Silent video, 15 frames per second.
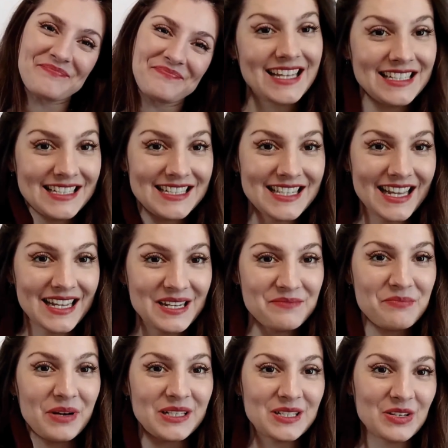And the
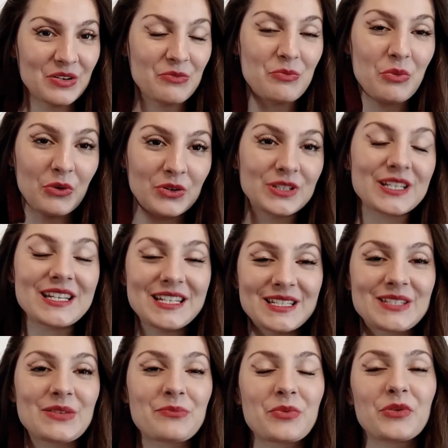second positive point
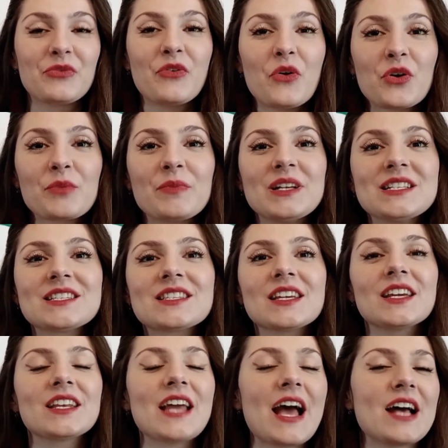is the performance.
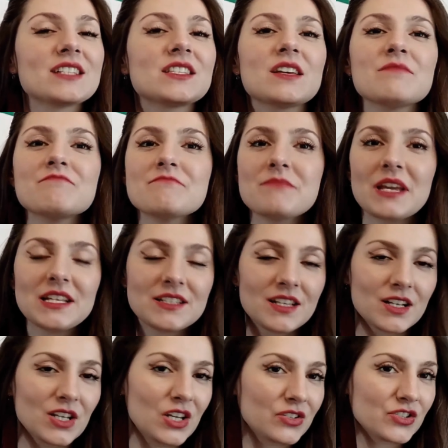It has
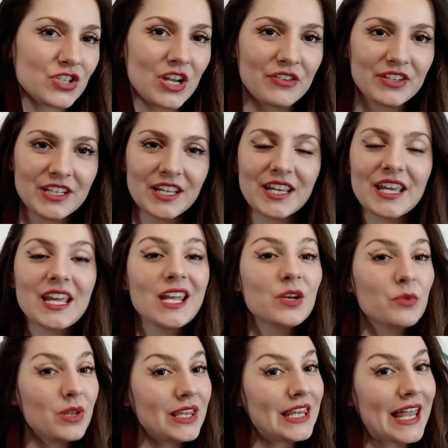amazing longevity.
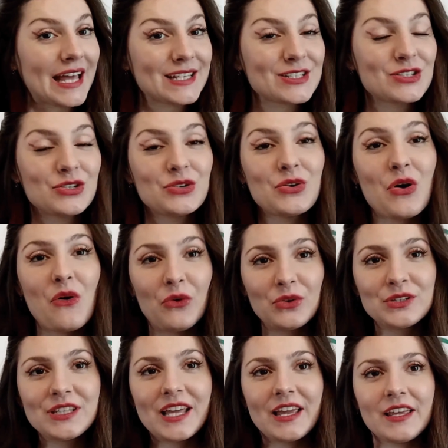It will last you
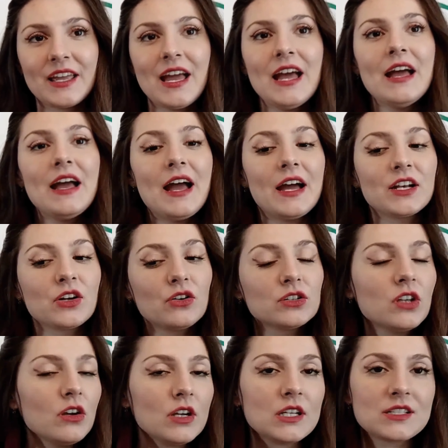all day, and
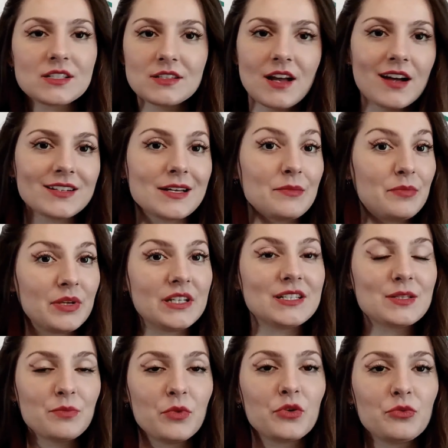although it's not a
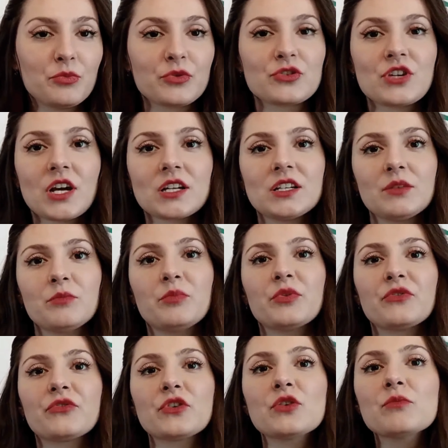beast mode projecting
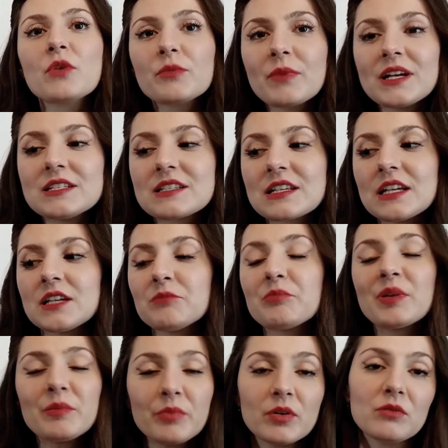perfume on my skin,
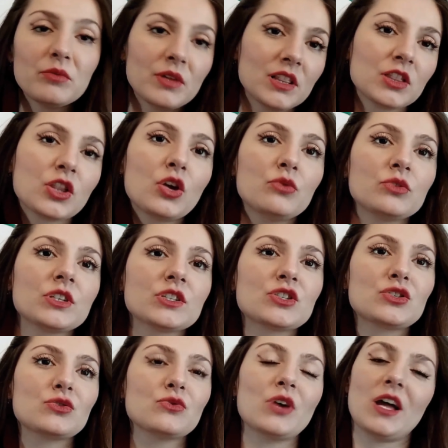people will
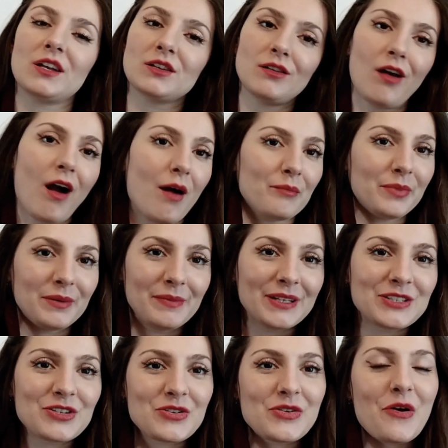notice you and
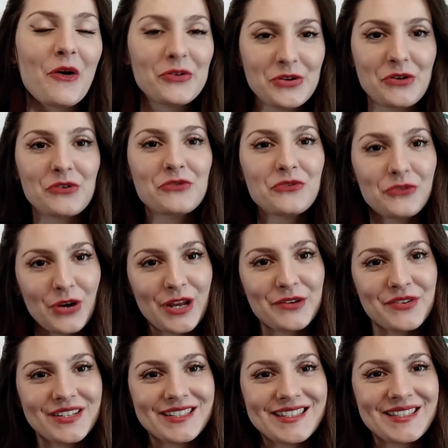compliment you on your
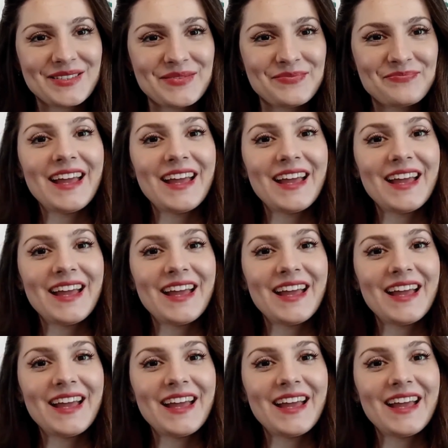fragrance.